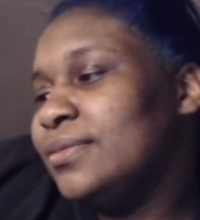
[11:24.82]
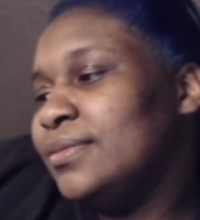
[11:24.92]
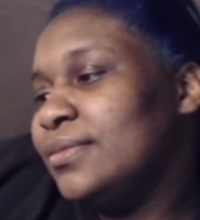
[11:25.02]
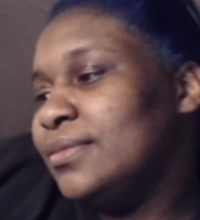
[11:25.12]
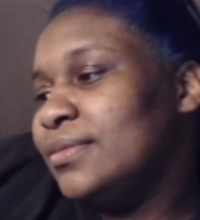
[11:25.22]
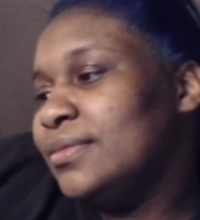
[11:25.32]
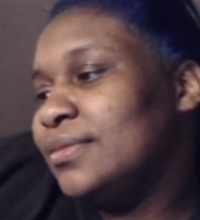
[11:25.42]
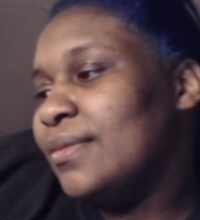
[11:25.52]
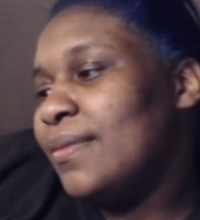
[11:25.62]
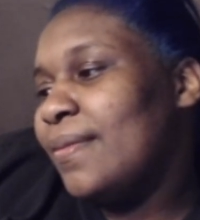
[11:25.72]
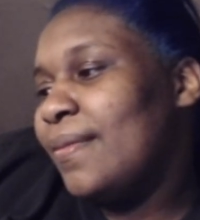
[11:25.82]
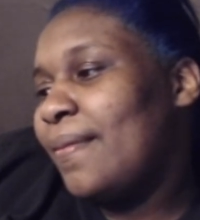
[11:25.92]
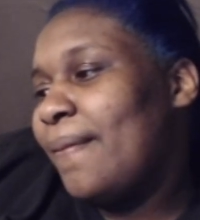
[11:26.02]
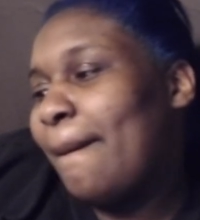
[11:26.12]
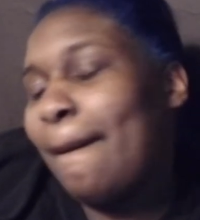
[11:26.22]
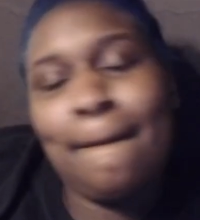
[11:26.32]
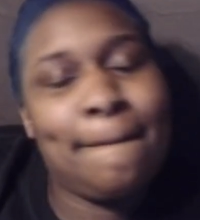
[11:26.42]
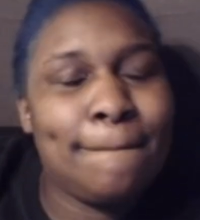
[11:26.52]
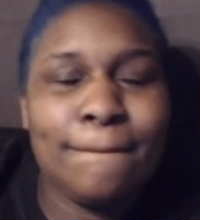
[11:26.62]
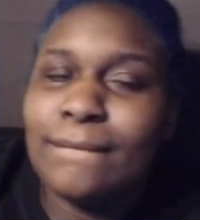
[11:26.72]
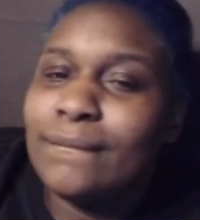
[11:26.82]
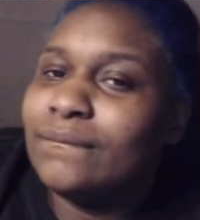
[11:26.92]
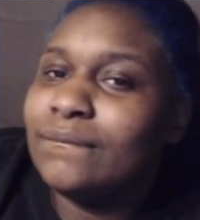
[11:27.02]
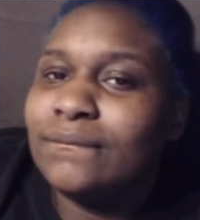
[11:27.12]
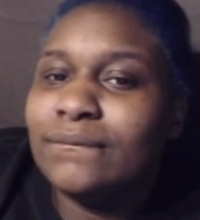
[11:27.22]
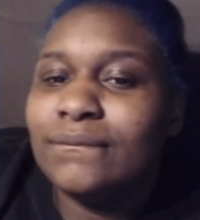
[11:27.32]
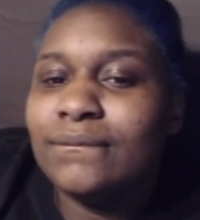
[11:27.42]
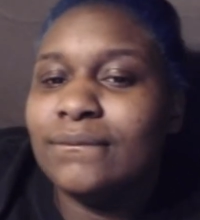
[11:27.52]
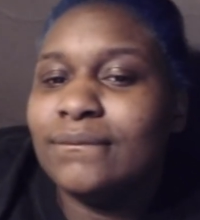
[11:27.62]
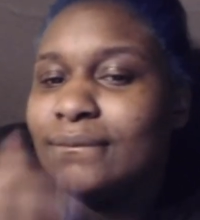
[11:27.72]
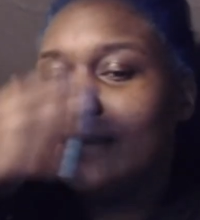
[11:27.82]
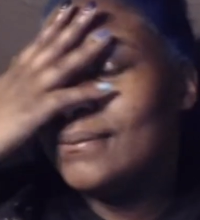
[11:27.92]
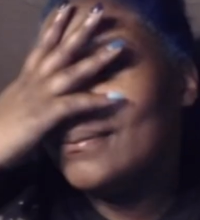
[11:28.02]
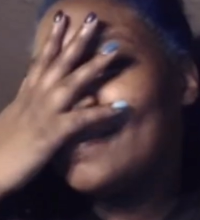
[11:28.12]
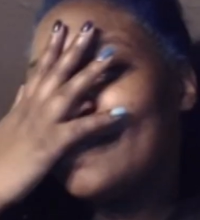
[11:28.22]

(no one is talking)